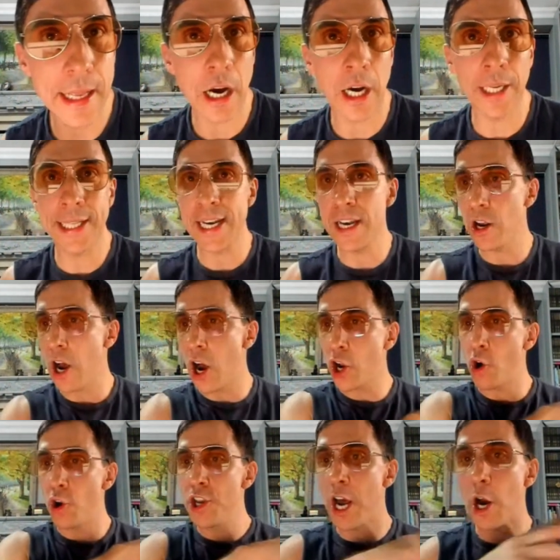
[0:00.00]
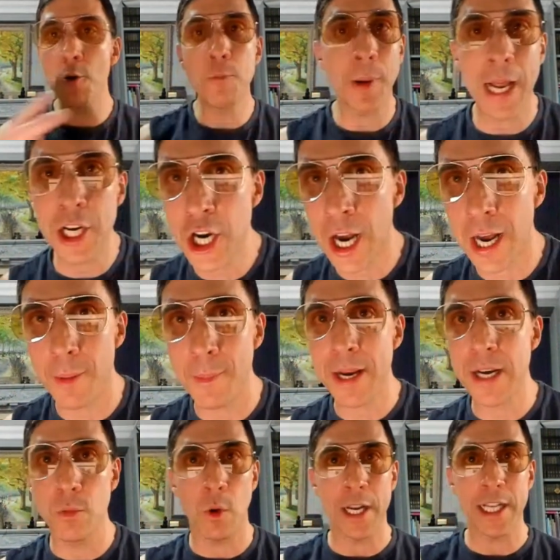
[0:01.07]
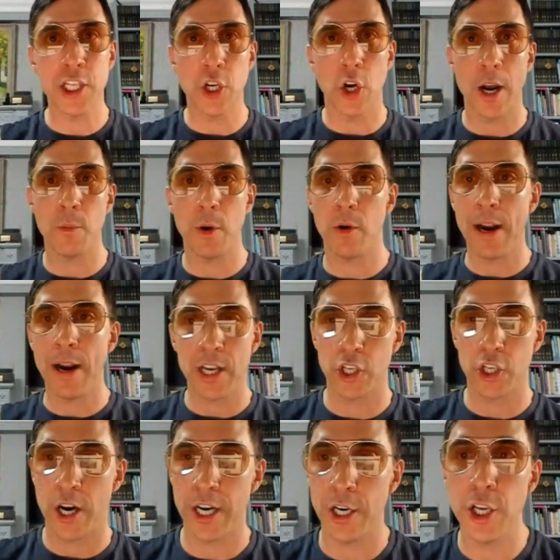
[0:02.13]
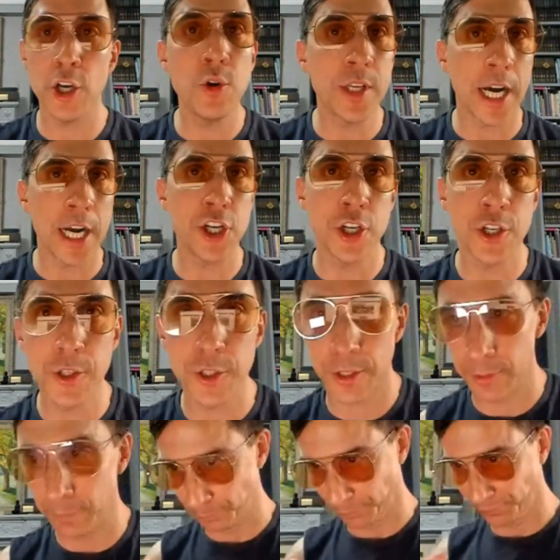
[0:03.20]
I got no pleasure. I mean, one time we were outside a news agents and